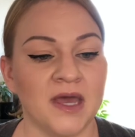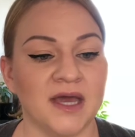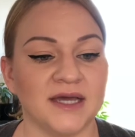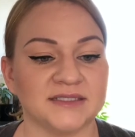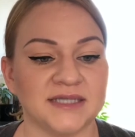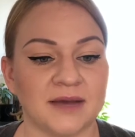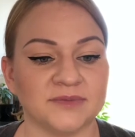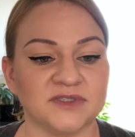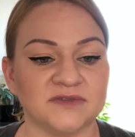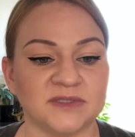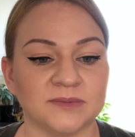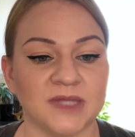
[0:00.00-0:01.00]
Adaptive
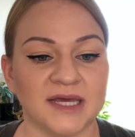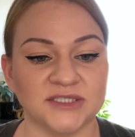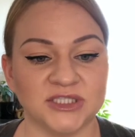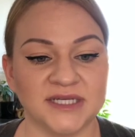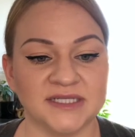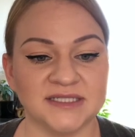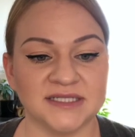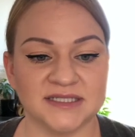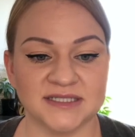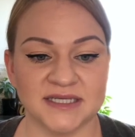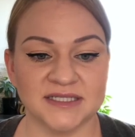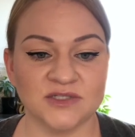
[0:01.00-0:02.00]
supply chains
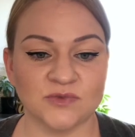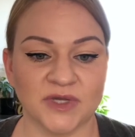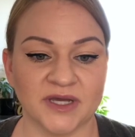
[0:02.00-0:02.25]
exist when